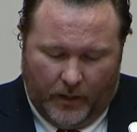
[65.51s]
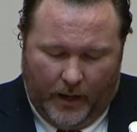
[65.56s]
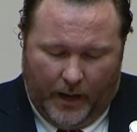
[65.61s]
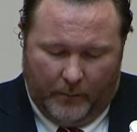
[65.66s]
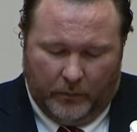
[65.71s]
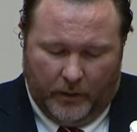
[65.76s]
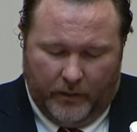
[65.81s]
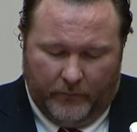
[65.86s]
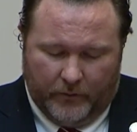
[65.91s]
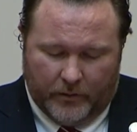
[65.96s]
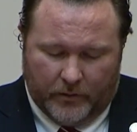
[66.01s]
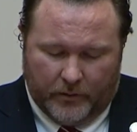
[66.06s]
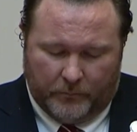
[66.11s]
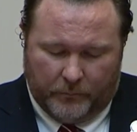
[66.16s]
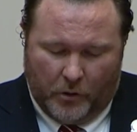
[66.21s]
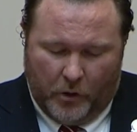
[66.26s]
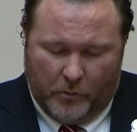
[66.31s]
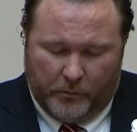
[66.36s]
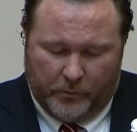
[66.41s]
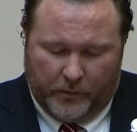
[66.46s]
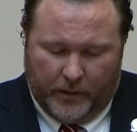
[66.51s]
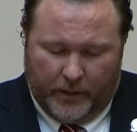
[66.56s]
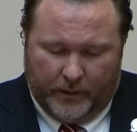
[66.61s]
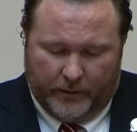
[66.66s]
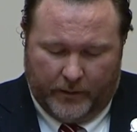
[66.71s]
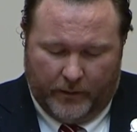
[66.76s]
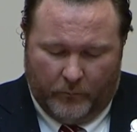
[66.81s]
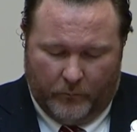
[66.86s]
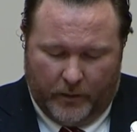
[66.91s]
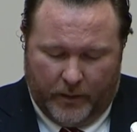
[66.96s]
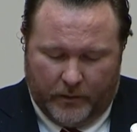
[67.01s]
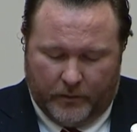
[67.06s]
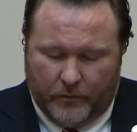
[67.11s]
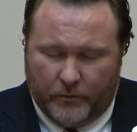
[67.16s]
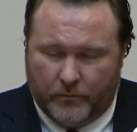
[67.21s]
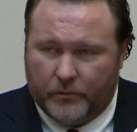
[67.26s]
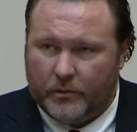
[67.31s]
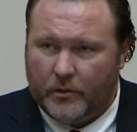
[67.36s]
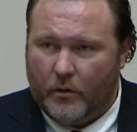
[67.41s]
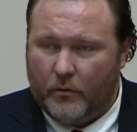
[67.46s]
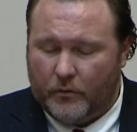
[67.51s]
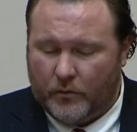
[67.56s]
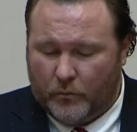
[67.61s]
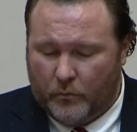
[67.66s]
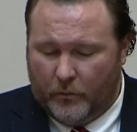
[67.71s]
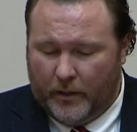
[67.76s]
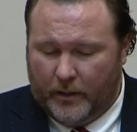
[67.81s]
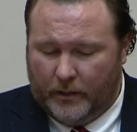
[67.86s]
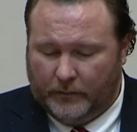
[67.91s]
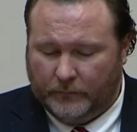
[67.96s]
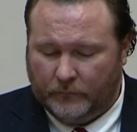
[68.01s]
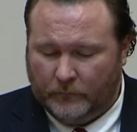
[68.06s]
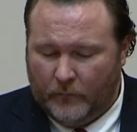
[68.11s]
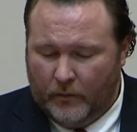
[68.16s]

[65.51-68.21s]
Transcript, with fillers: I believe it's appropriate that we do so as well.